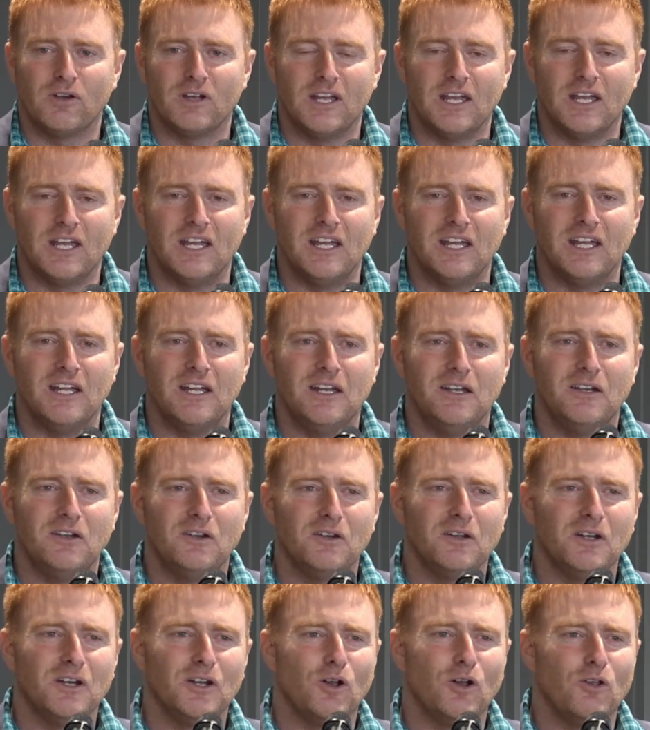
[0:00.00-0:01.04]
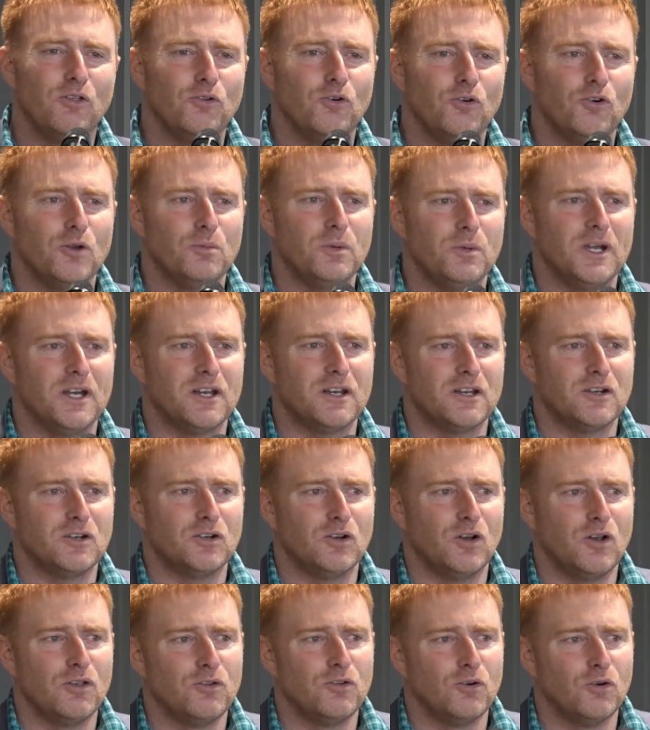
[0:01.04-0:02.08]
And I thought about it, and
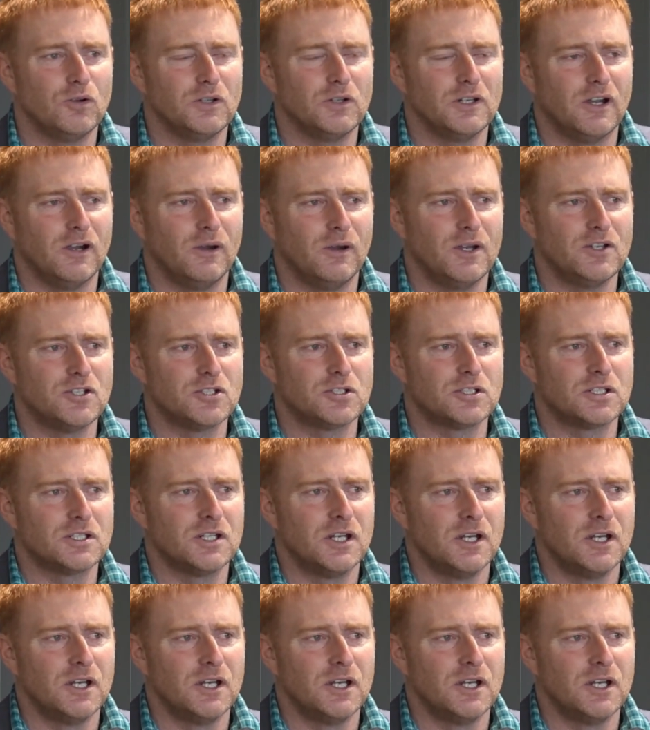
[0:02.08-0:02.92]
I thought, as